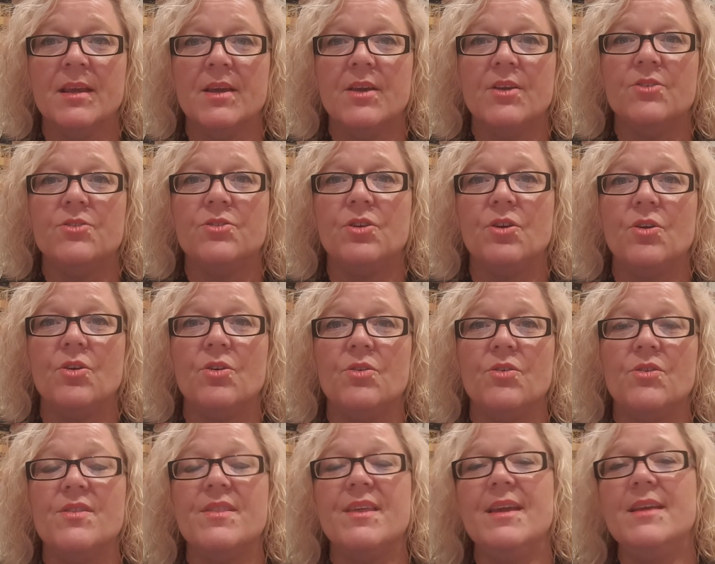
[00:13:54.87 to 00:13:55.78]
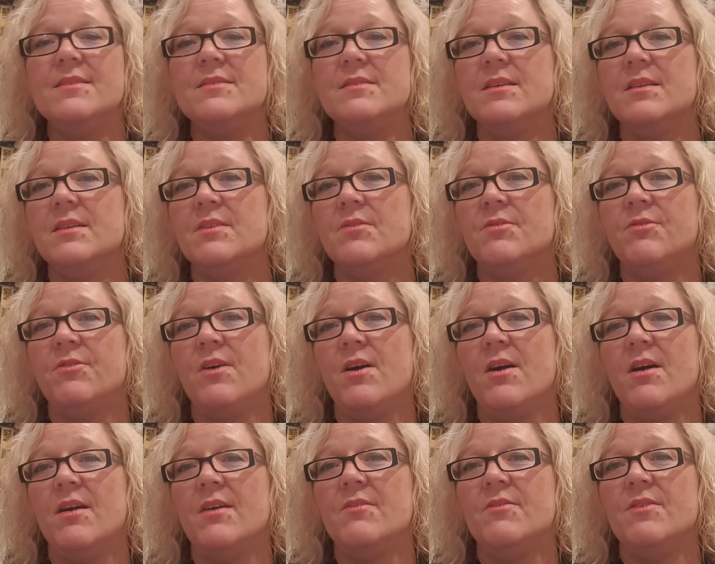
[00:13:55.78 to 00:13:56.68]
So these are the
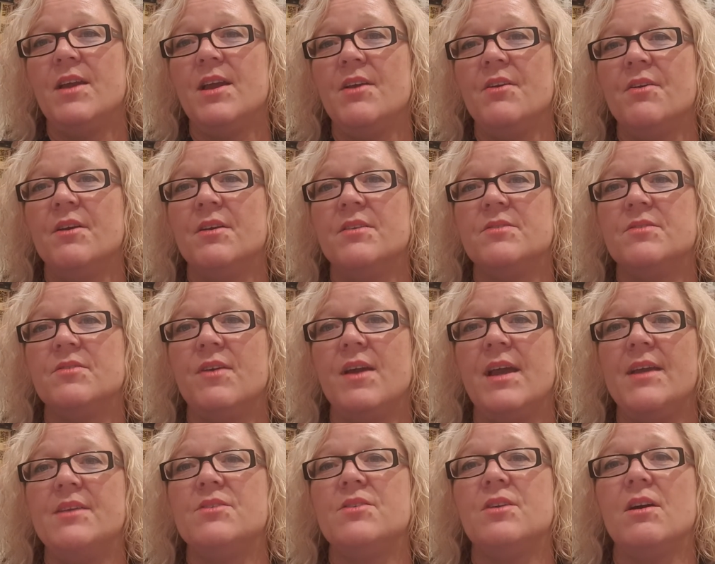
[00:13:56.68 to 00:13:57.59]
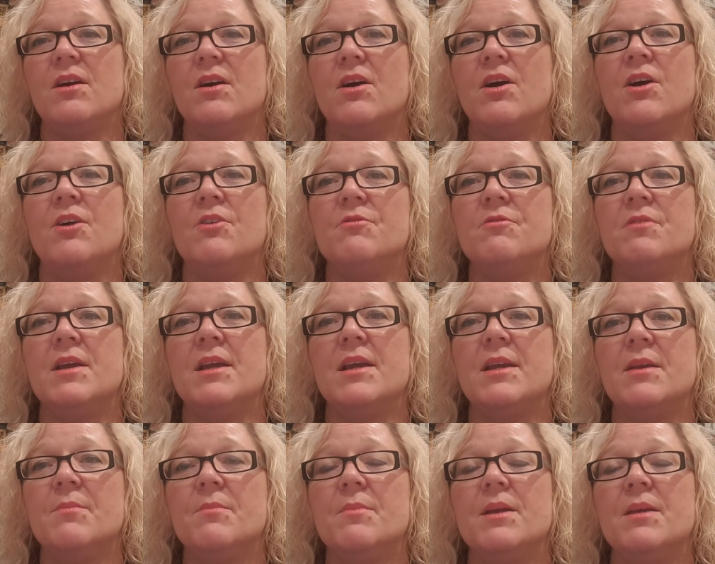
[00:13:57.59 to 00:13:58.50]
5 areas of HR I
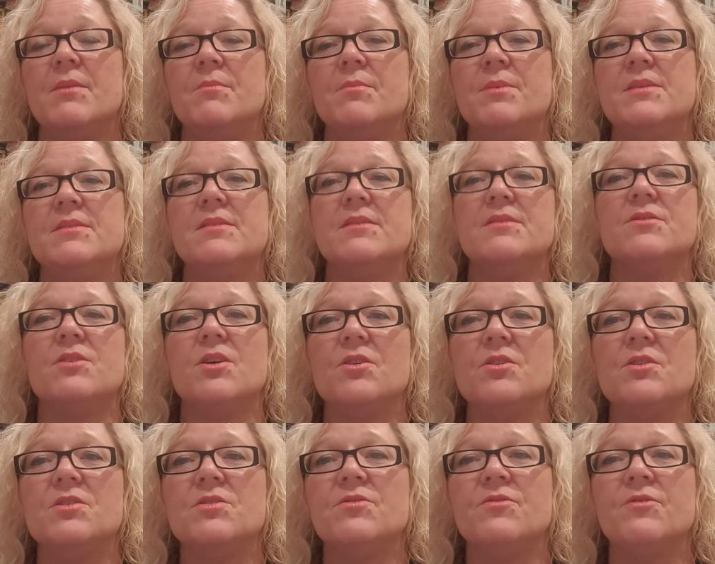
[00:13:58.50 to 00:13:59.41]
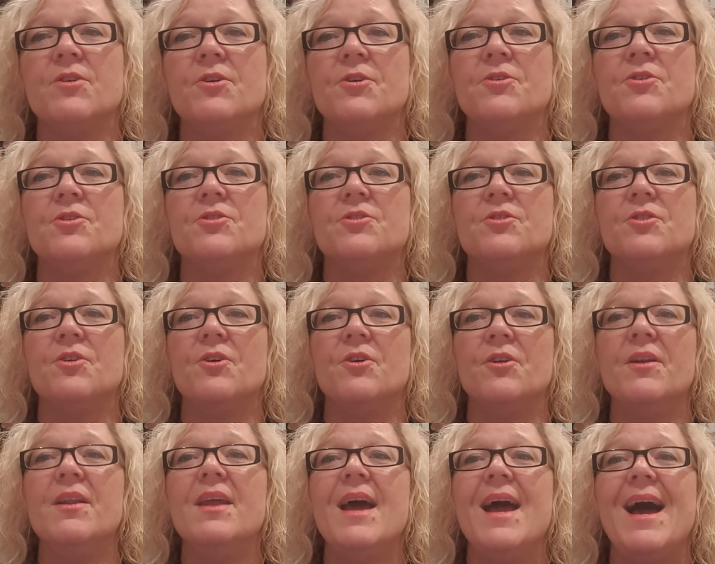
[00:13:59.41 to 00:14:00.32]
recommend business owners focus
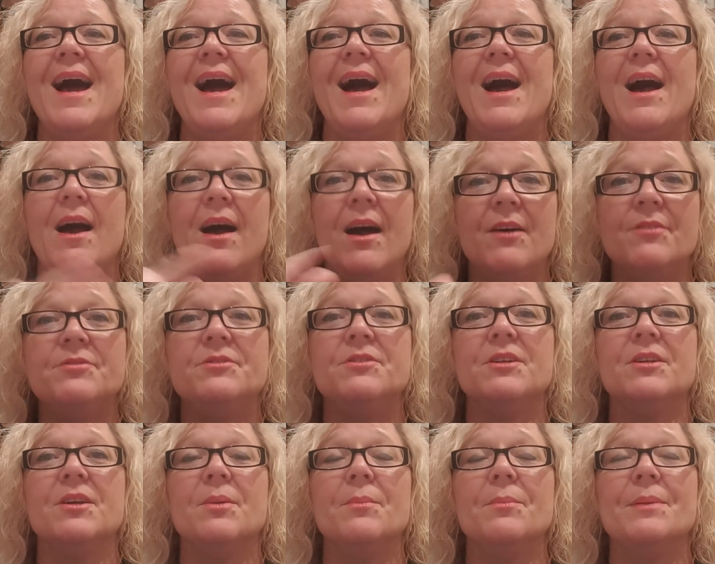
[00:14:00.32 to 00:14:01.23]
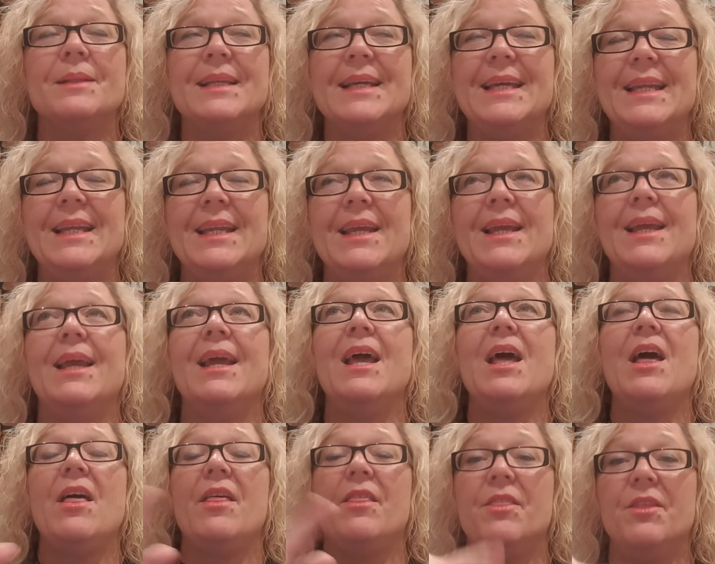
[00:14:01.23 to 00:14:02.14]
on after completing
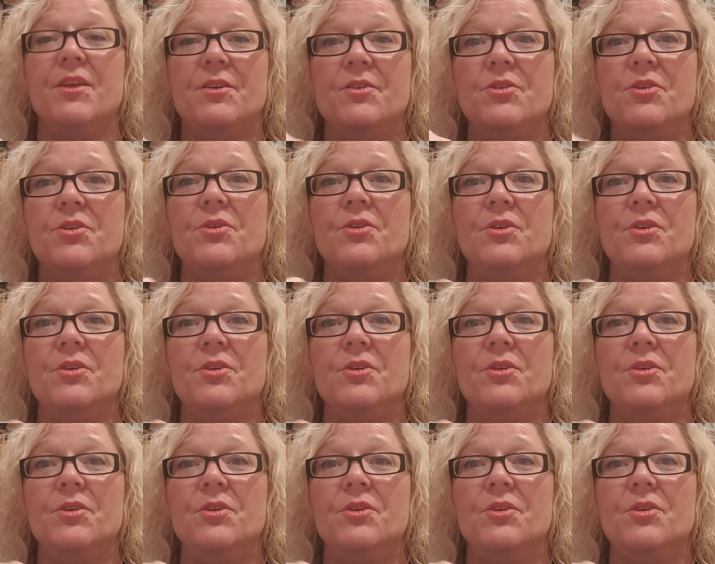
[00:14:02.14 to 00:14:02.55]
the do